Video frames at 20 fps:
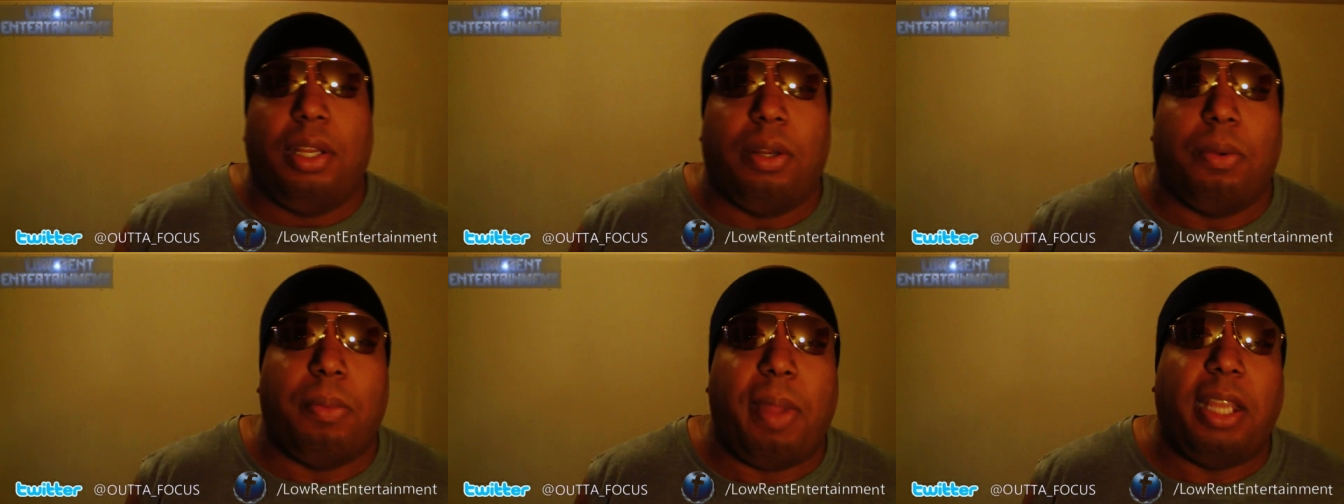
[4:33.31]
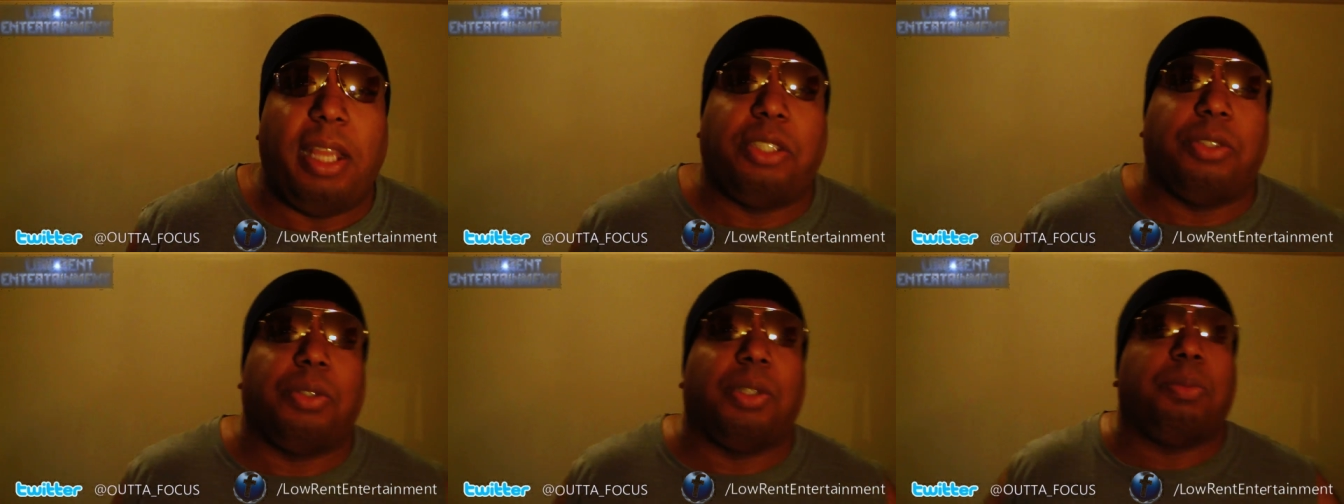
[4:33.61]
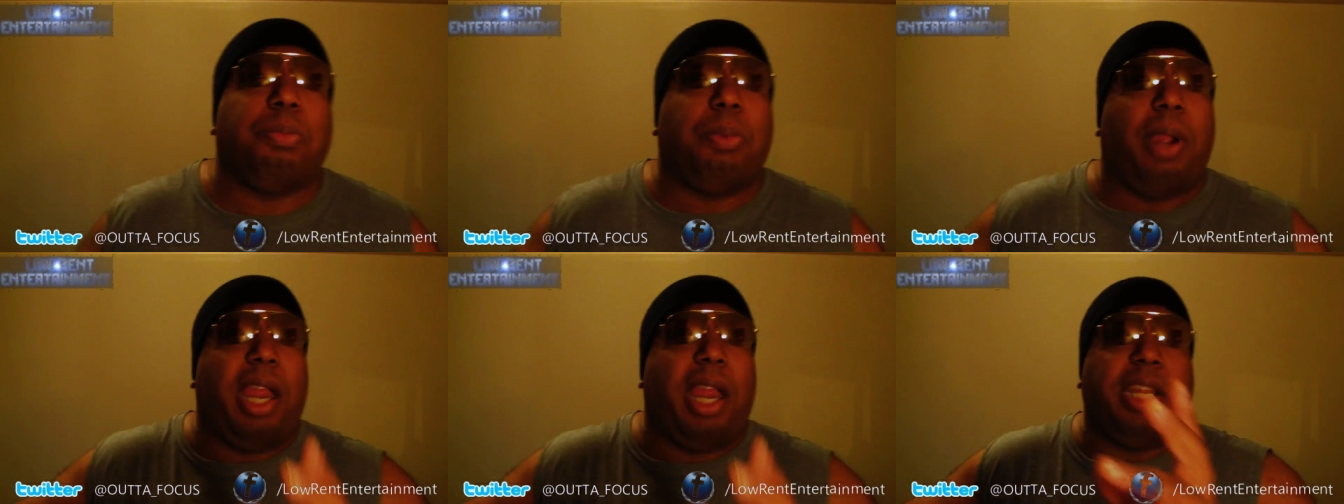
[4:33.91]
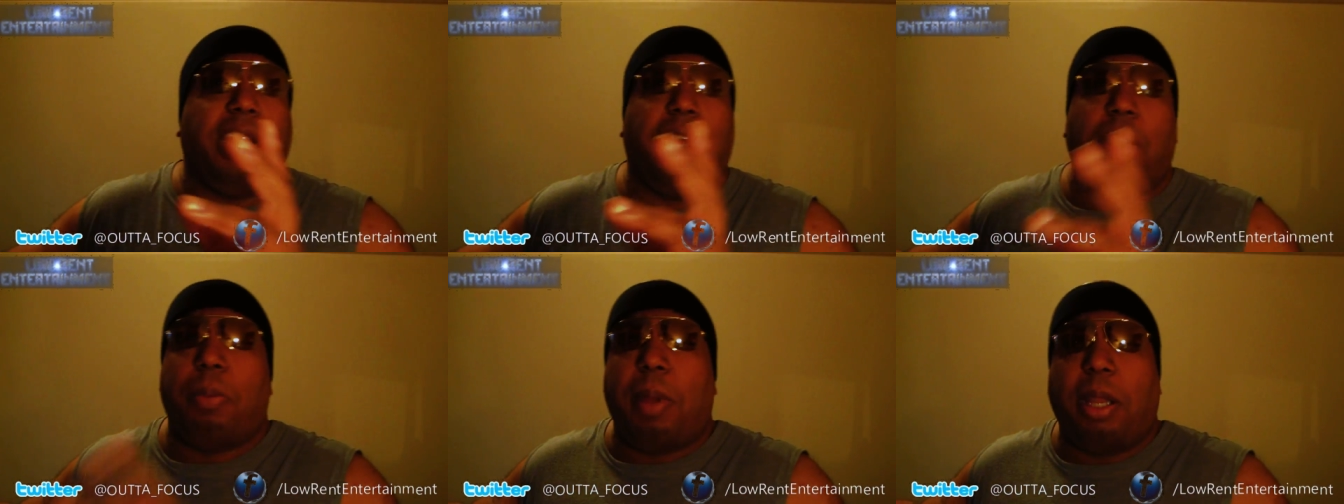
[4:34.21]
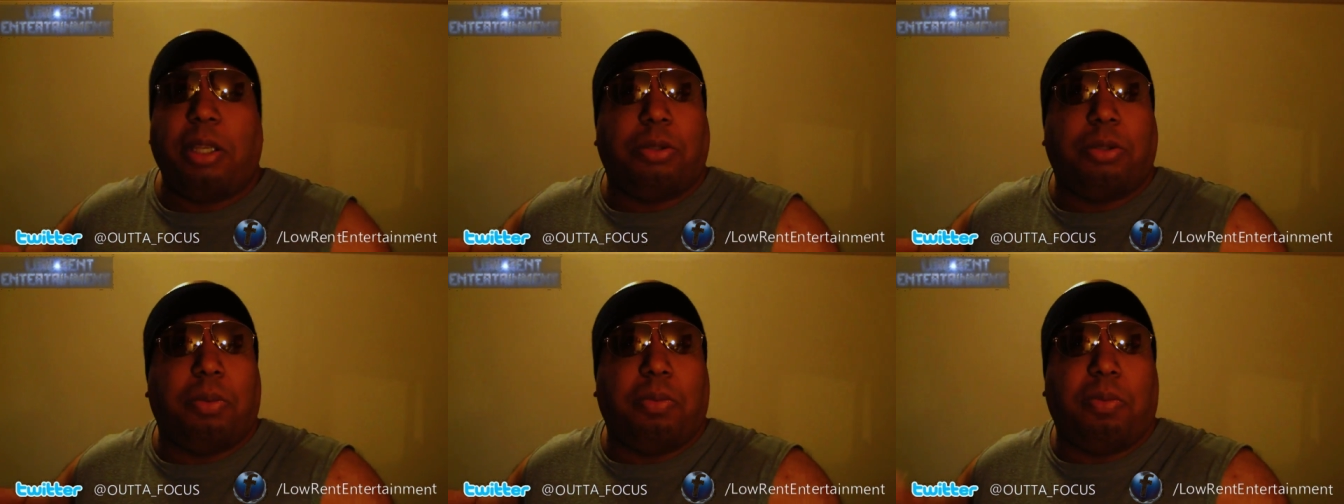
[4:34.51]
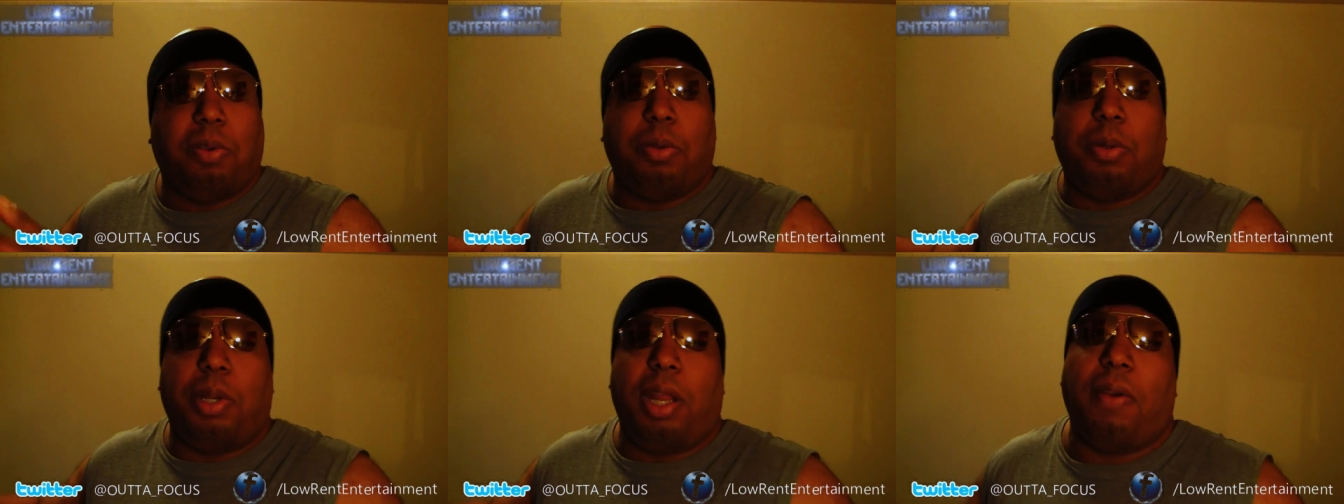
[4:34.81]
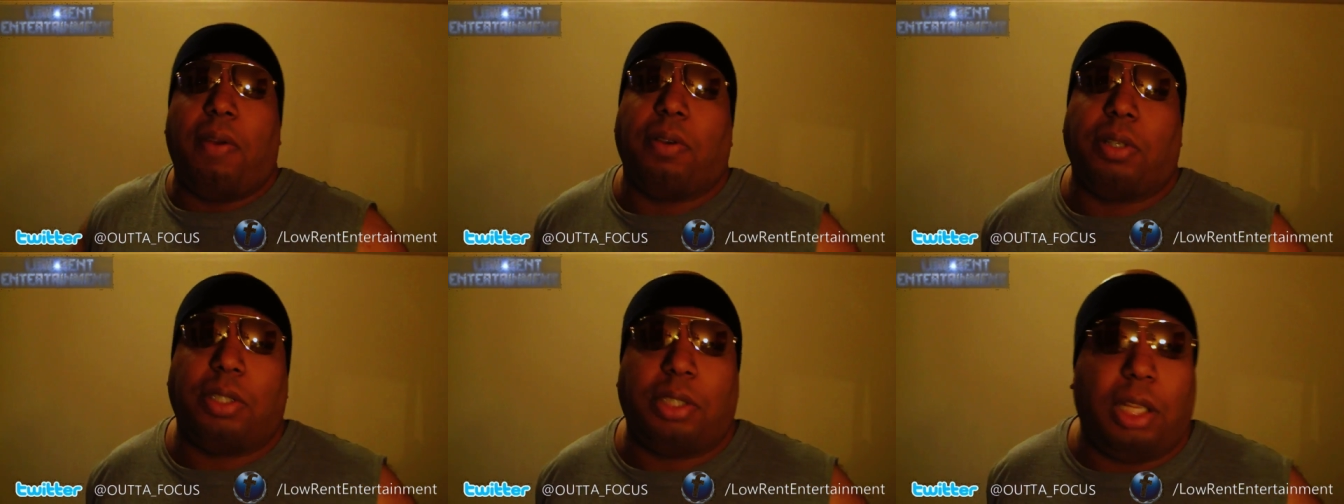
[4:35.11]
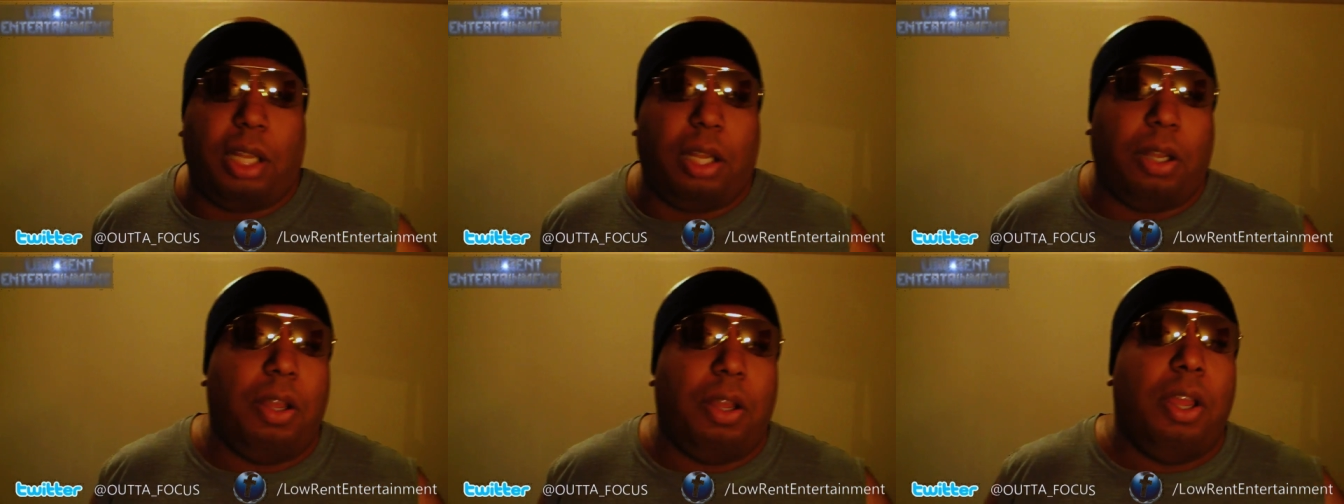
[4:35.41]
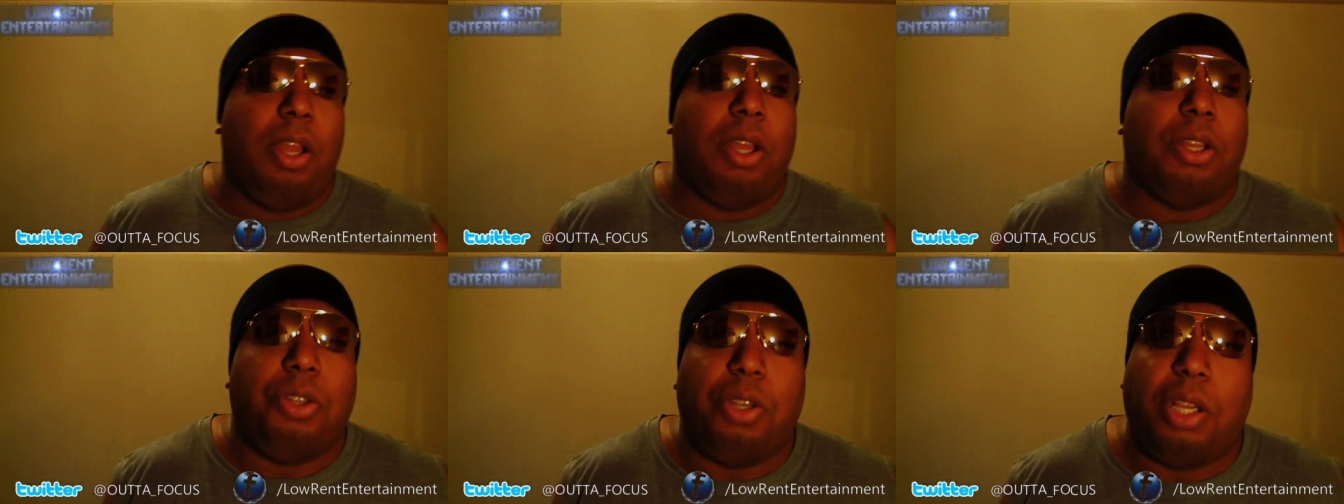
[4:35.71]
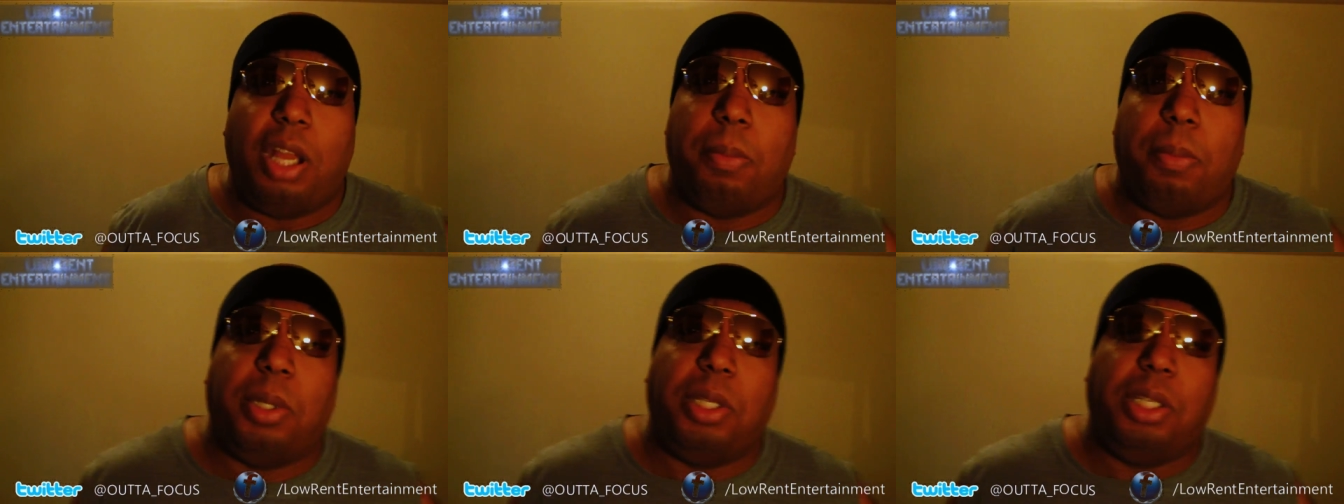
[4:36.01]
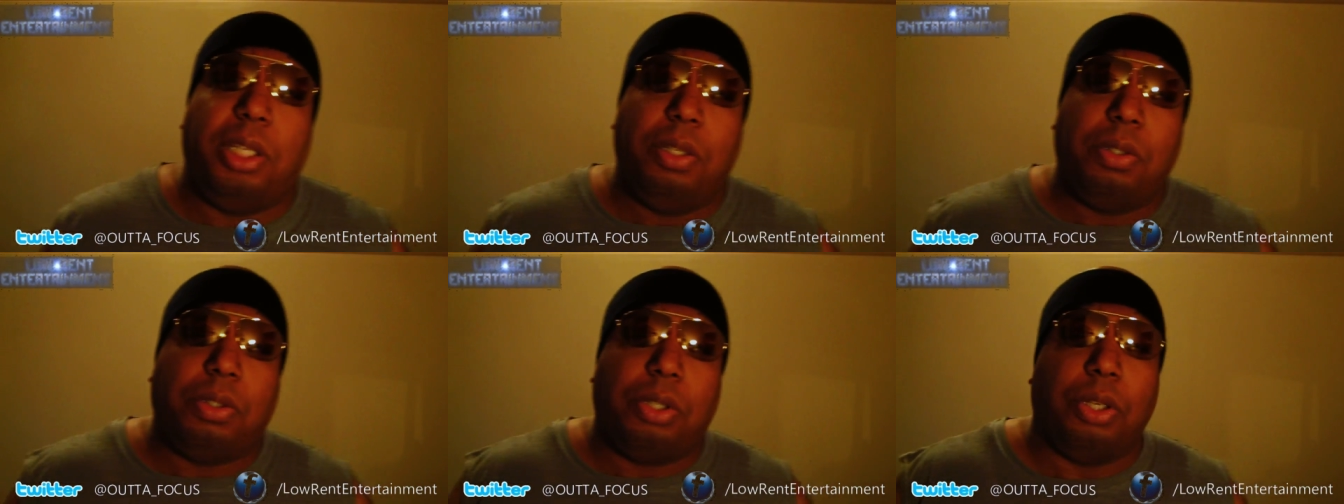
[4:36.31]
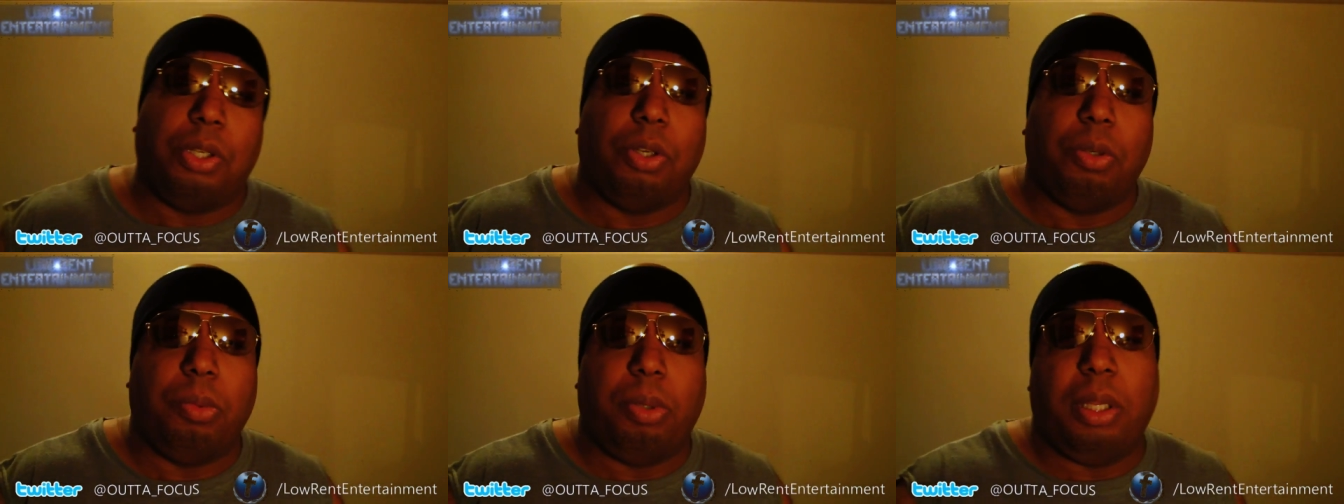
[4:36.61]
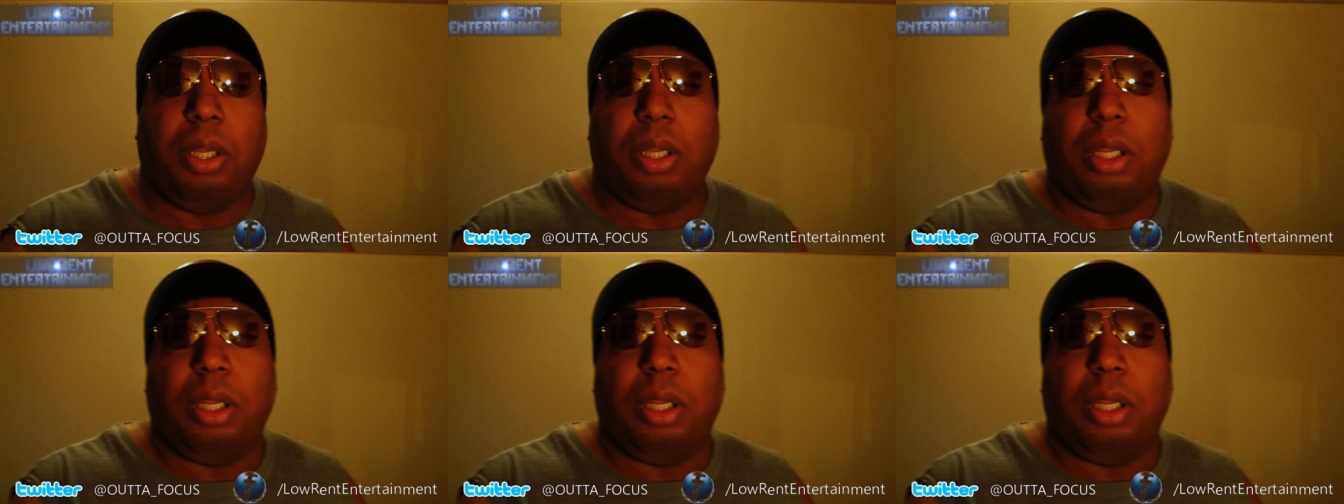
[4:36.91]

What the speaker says: mainstream radio, mainstream film, whatever. So you come to YouTube,